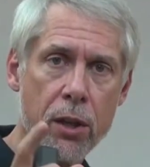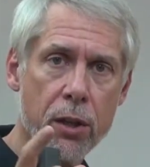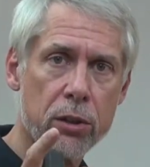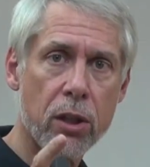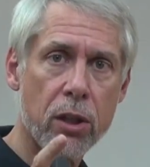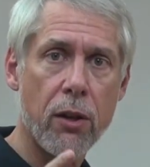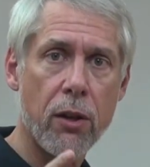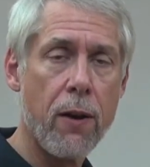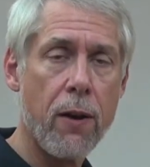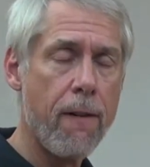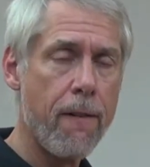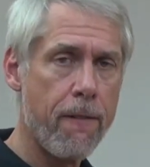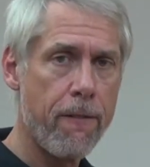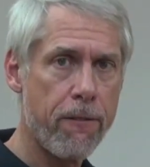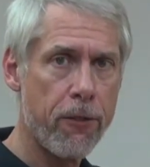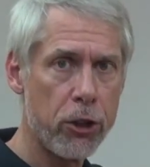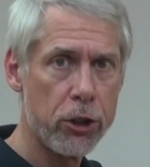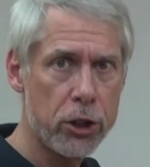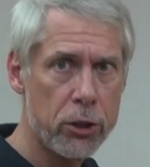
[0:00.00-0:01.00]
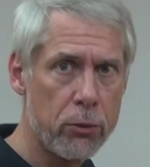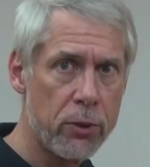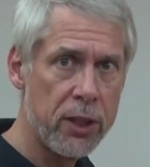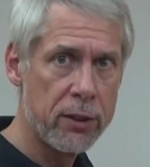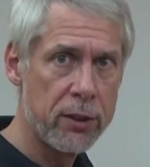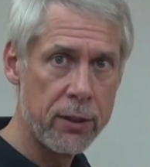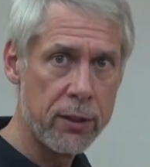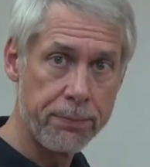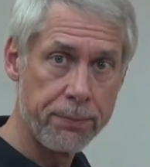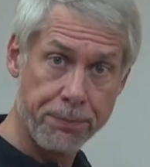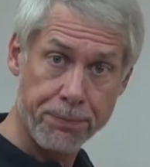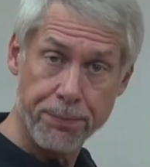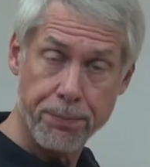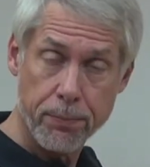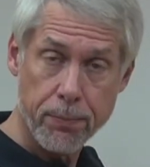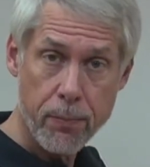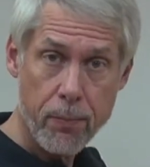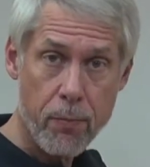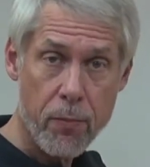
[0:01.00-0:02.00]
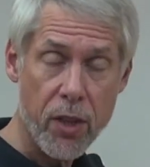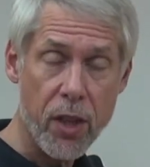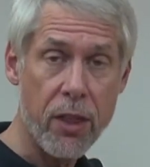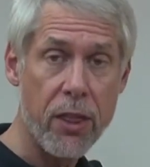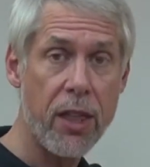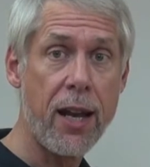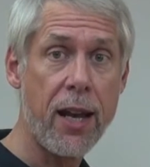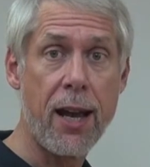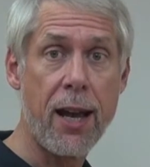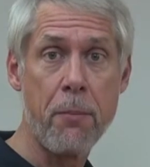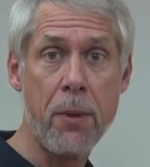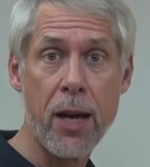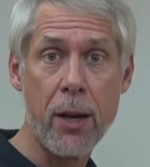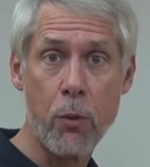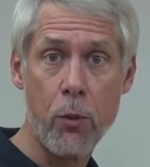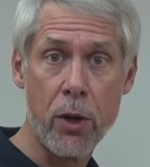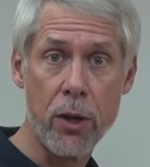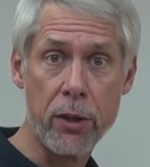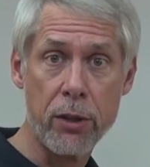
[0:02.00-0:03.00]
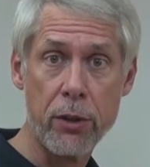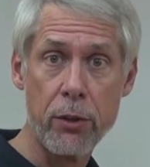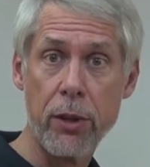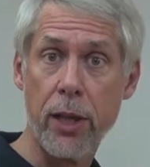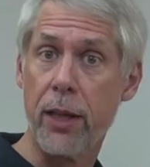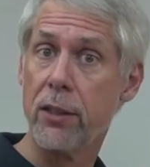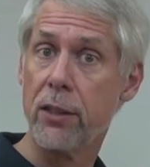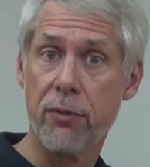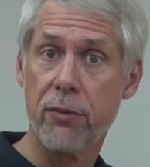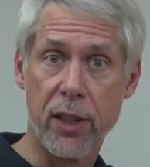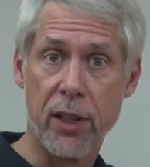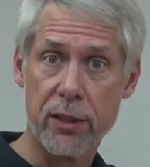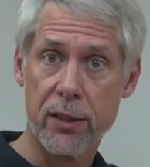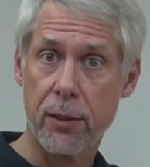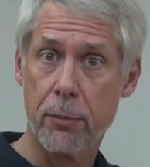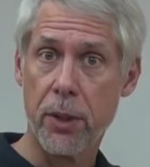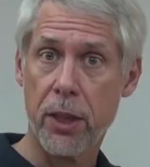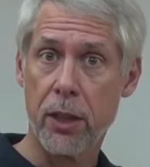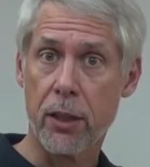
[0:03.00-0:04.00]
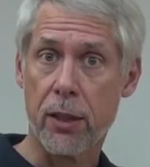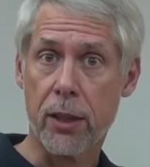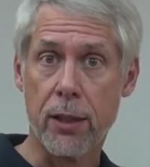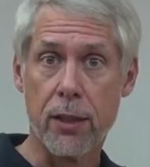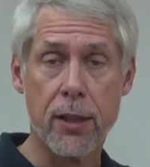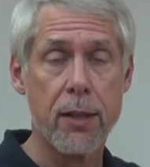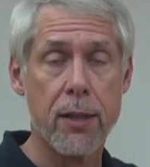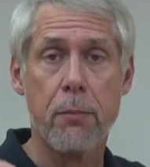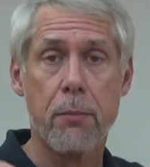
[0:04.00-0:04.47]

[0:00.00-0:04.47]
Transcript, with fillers: So the first reason that I might want to do that is flexibility